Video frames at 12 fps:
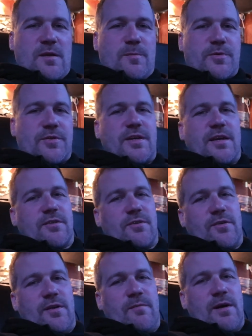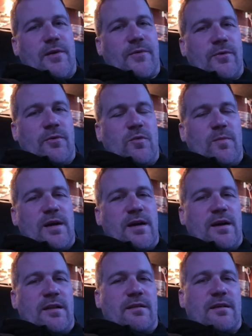projector in my room.
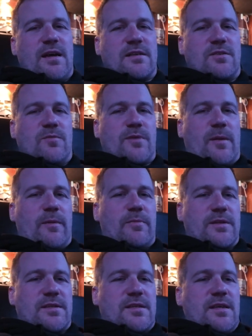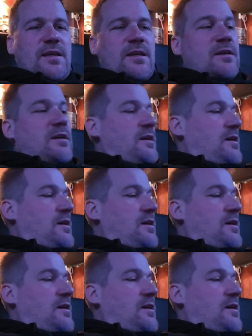And as you probably seen,